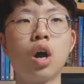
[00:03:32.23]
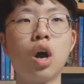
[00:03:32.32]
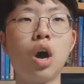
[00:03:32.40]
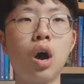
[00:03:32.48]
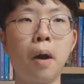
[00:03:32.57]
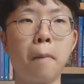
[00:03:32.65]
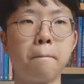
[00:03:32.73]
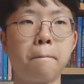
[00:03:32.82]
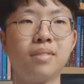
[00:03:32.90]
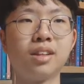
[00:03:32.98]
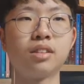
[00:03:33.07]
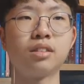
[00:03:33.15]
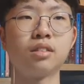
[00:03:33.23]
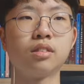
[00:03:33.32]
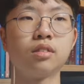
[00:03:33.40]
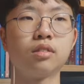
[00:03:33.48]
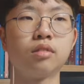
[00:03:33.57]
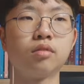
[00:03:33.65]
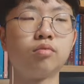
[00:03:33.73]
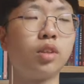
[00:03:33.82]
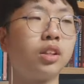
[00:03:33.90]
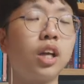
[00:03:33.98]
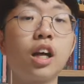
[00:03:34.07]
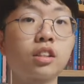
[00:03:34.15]
um, the
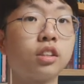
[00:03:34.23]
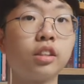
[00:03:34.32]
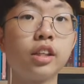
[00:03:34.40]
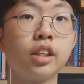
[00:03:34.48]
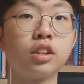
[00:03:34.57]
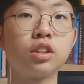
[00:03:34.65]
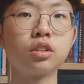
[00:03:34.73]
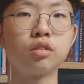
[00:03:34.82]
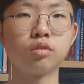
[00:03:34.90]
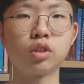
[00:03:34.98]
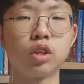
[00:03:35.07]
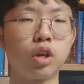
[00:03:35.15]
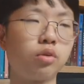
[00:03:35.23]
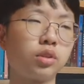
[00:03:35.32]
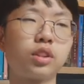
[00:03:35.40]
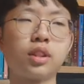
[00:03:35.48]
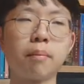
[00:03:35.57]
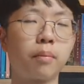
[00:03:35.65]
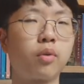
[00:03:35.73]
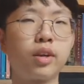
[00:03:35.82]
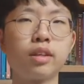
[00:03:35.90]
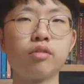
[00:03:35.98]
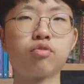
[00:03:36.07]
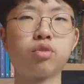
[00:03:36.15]
Nautilus, you know, the
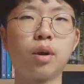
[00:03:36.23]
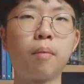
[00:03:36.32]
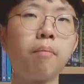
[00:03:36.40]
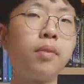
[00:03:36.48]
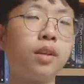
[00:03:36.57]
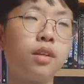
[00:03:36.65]
submarine from